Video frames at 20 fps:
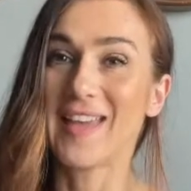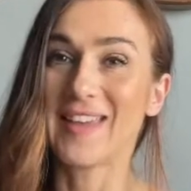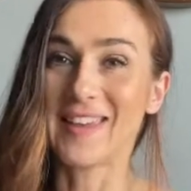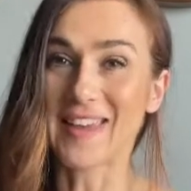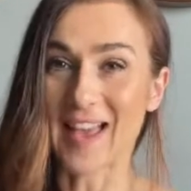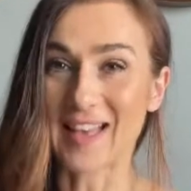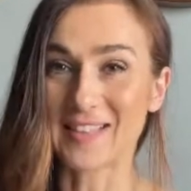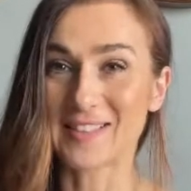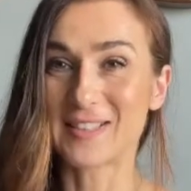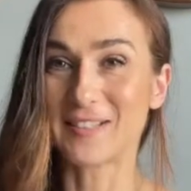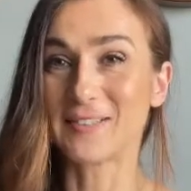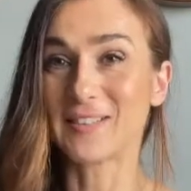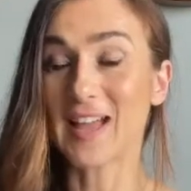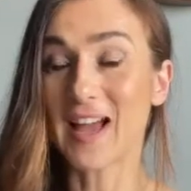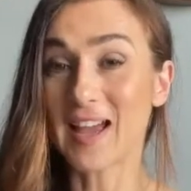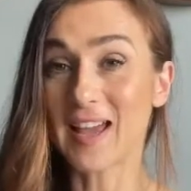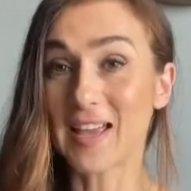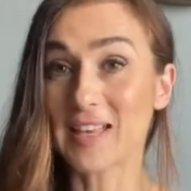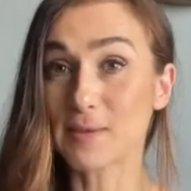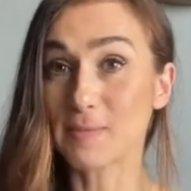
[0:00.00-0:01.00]
yes so
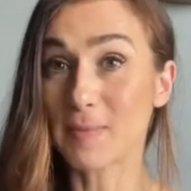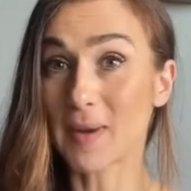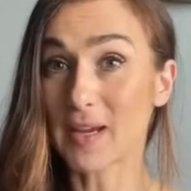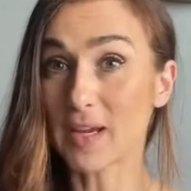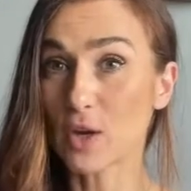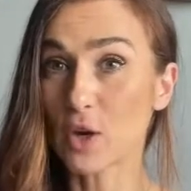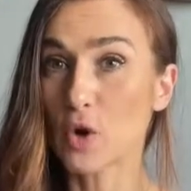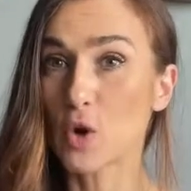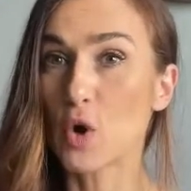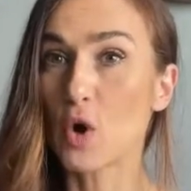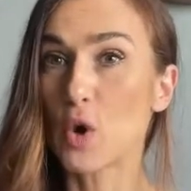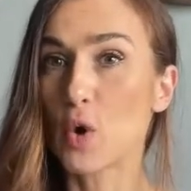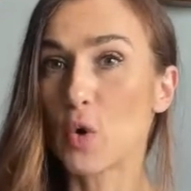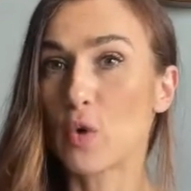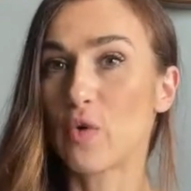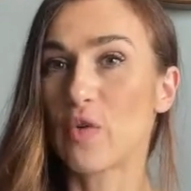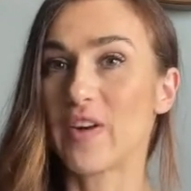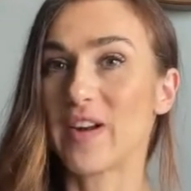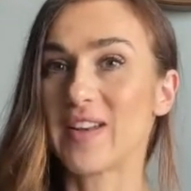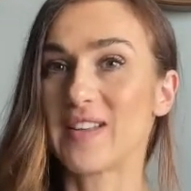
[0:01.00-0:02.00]
that is my
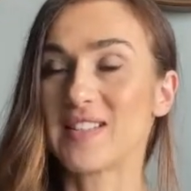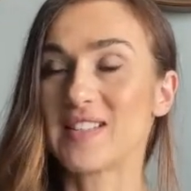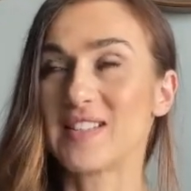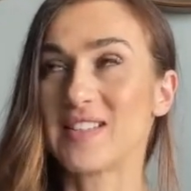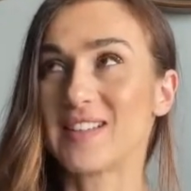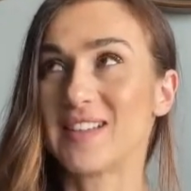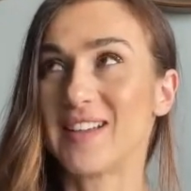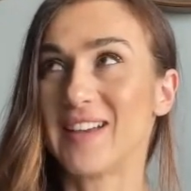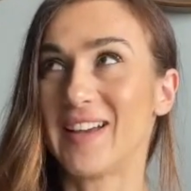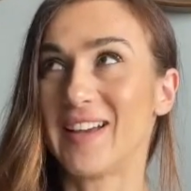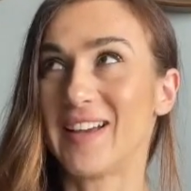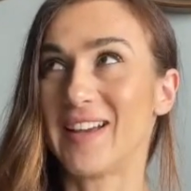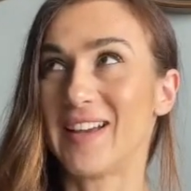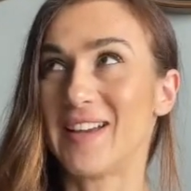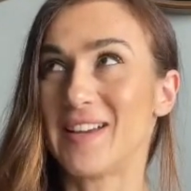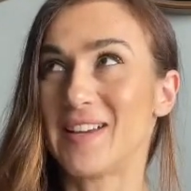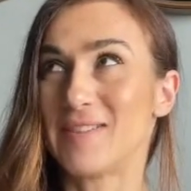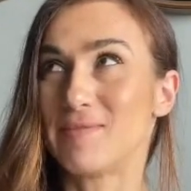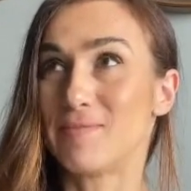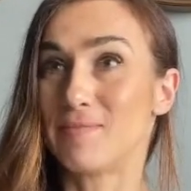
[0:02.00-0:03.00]
current
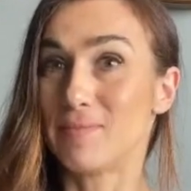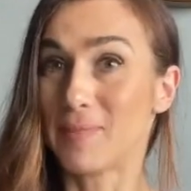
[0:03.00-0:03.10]
uh,